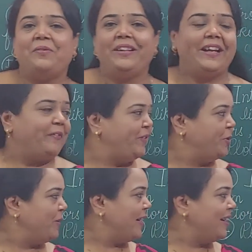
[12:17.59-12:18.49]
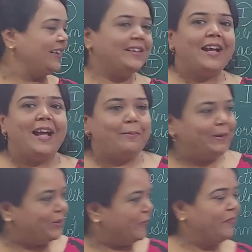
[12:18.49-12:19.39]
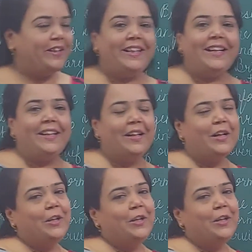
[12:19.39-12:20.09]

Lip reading: if you are in the habit of reading,